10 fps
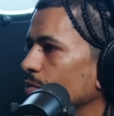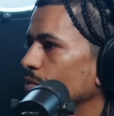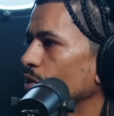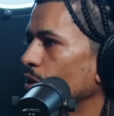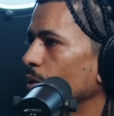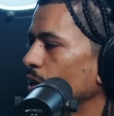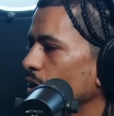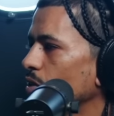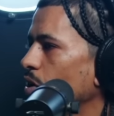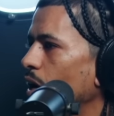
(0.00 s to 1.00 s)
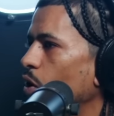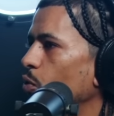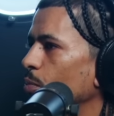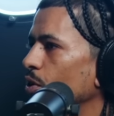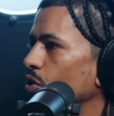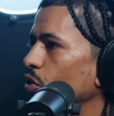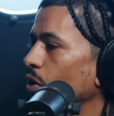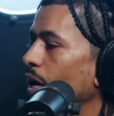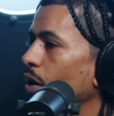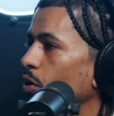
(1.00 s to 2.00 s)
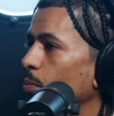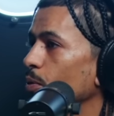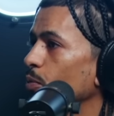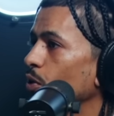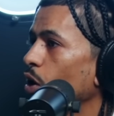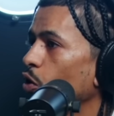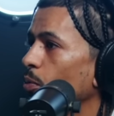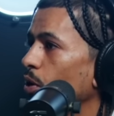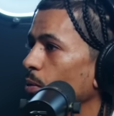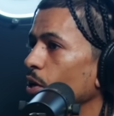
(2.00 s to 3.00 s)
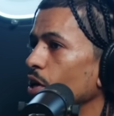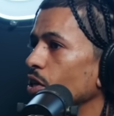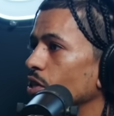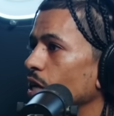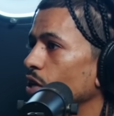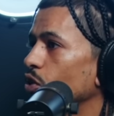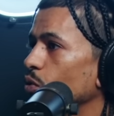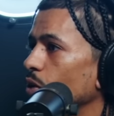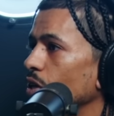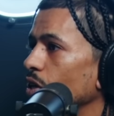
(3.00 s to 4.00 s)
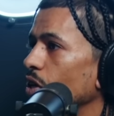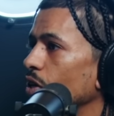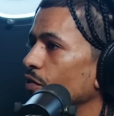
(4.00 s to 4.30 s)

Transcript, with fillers: you know what I mean? So I opened. So now the people that open up 10, 20,